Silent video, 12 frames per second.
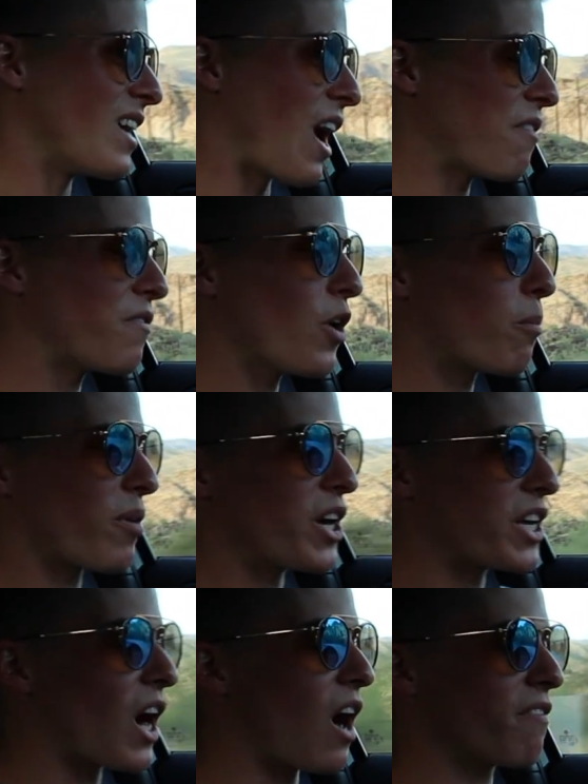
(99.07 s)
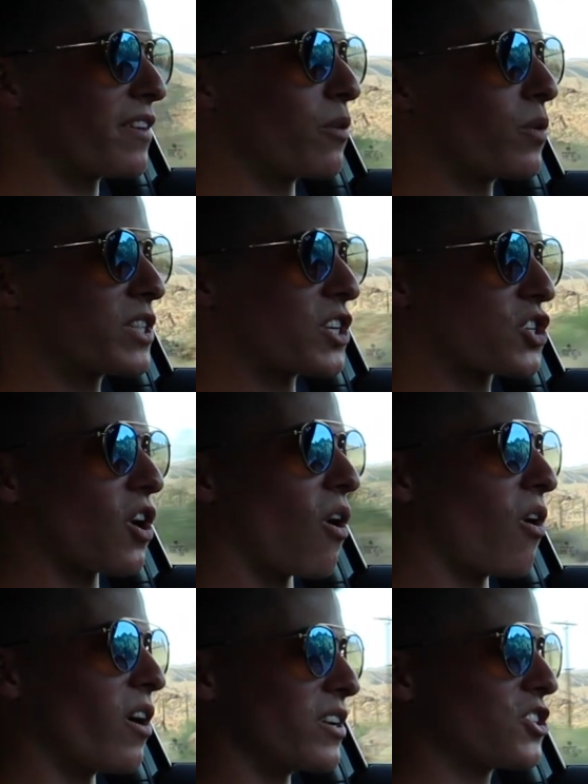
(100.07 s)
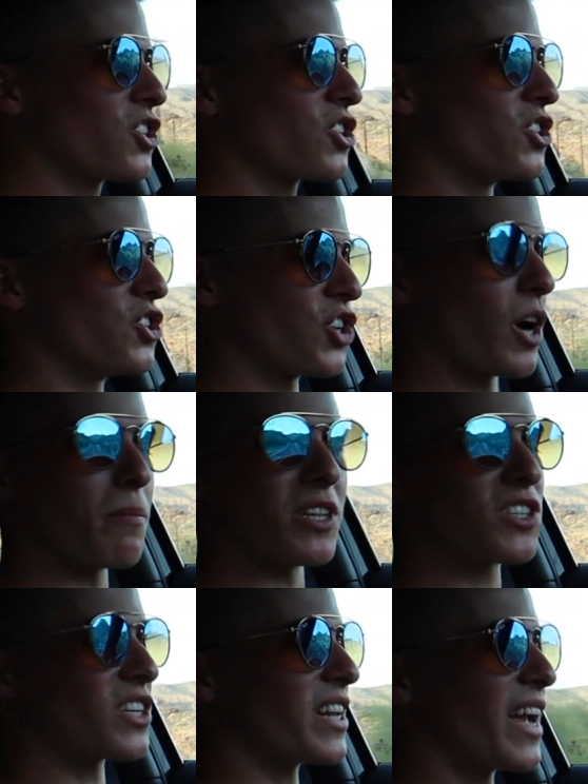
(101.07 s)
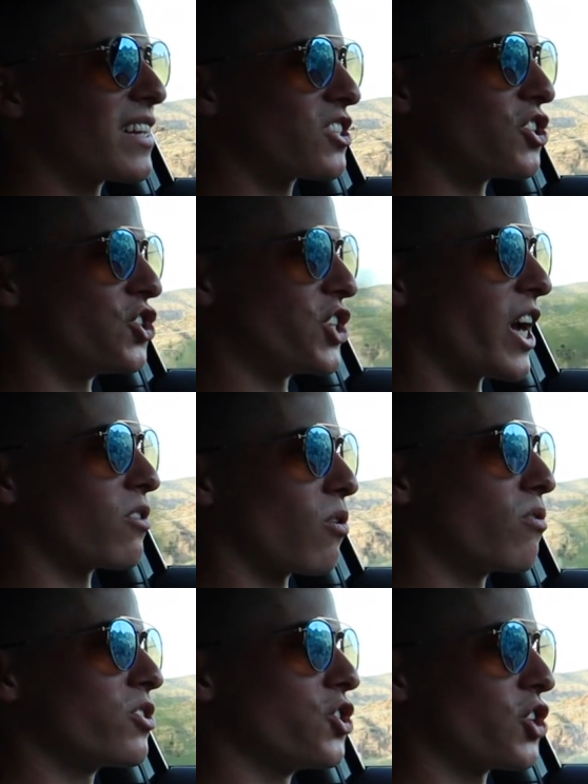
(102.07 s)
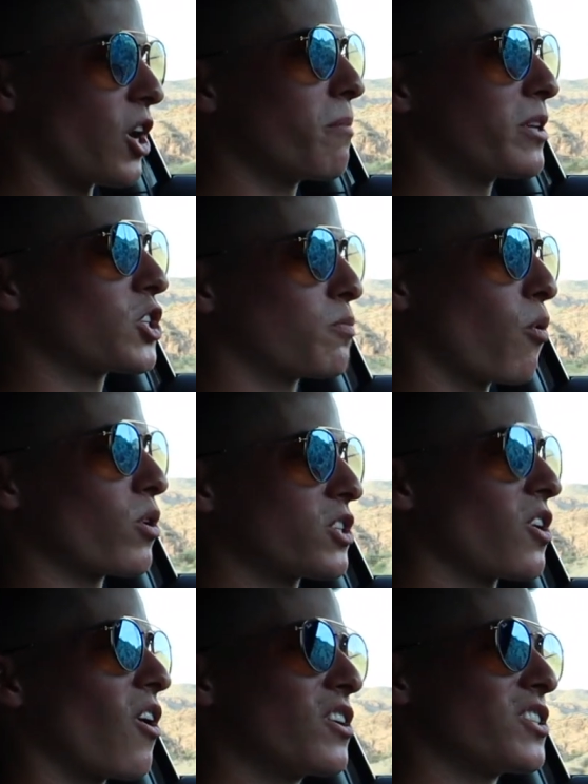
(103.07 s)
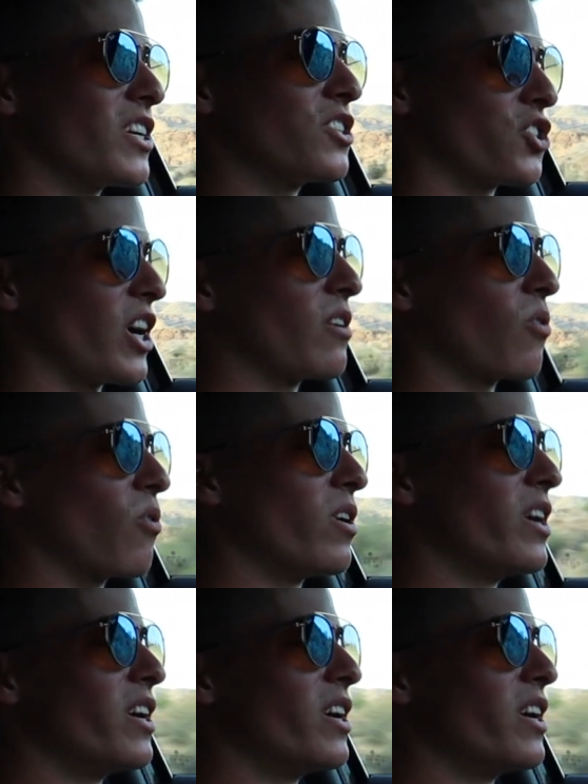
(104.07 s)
I feel pretty confident with this car. Just German sedans in general, German sports cars in general,